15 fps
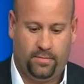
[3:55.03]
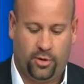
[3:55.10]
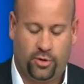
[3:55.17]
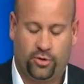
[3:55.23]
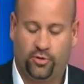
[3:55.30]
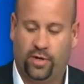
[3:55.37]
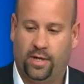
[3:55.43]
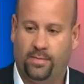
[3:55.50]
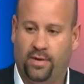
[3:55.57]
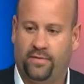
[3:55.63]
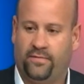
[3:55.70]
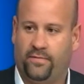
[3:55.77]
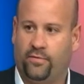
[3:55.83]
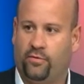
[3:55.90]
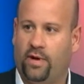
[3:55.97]
dream
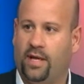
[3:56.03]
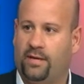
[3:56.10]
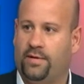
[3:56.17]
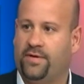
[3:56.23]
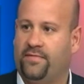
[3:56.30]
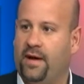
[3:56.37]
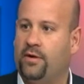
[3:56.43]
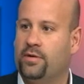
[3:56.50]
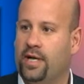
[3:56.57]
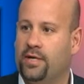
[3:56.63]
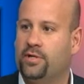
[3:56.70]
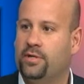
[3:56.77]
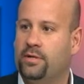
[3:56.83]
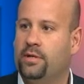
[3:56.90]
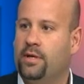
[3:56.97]
of creating this
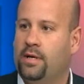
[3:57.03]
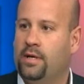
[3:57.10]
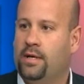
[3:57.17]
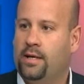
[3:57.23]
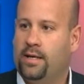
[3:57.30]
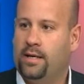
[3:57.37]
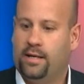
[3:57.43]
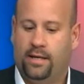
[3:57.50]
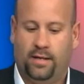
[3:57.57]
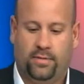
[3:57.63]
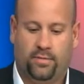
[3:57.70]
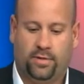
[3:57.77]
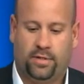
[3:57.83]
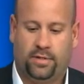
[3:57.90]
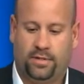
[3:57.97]
foundation, it
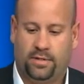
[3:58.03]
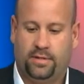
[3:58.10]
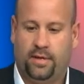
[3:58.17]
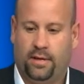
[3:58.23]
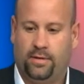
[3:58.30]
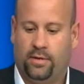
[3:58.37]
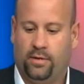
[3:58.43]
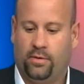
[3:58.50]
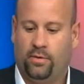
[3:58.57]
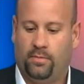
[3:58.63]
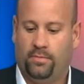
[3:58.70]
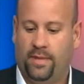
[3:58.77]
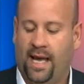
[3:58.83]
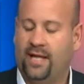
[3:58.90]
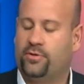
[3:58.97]
was
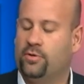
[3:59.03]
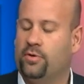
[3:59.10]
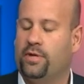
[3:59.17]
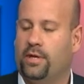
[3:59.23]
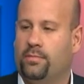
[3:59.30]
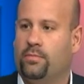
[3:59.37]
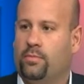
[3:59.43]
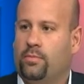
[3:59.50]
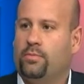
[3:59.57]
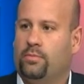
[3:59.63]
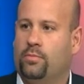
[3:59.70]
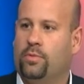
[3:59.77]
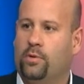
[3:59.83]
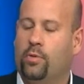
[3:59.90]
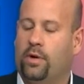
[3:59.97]
natural that
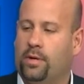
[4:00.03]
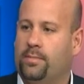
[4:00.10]
we wanted